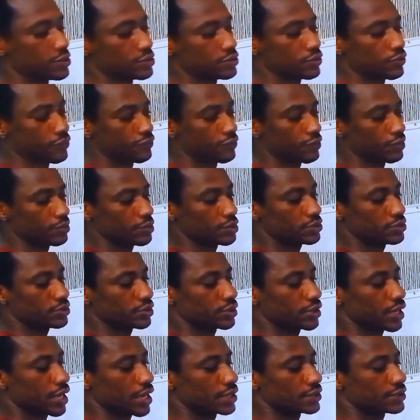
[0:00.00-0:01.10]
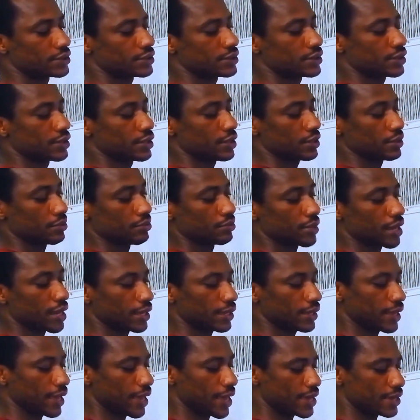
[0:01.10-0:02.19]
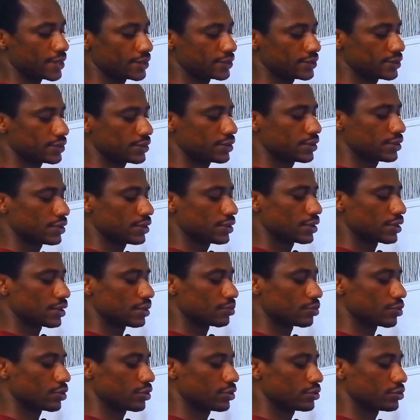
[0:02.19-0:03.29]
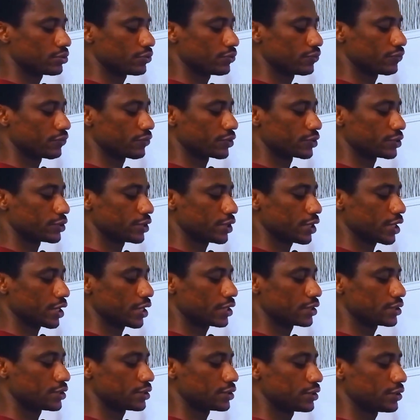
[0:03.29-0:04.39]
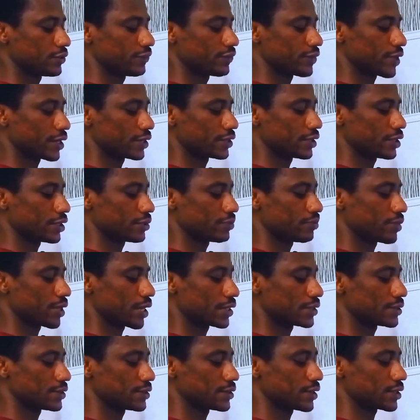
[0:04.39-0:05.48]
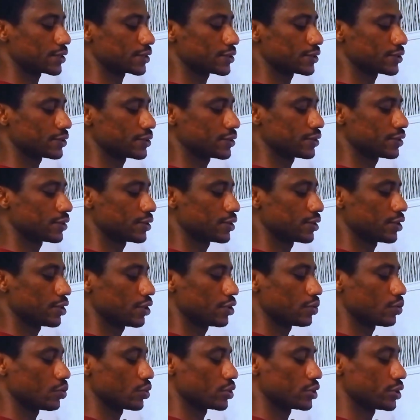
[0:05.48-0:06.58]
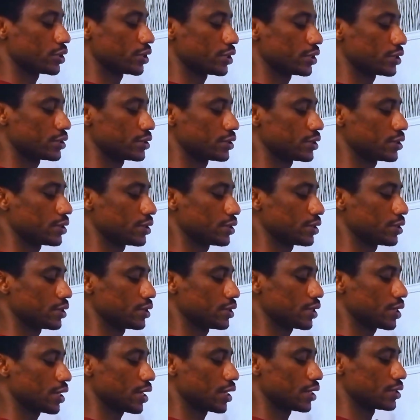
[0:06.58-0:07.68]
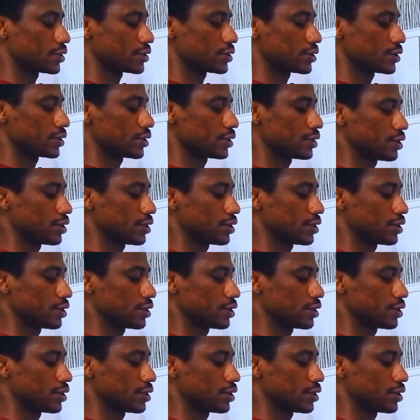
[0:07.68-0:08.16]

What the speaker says: So for me to get my 8, I'm going to do 48 divided by 6, which is 8.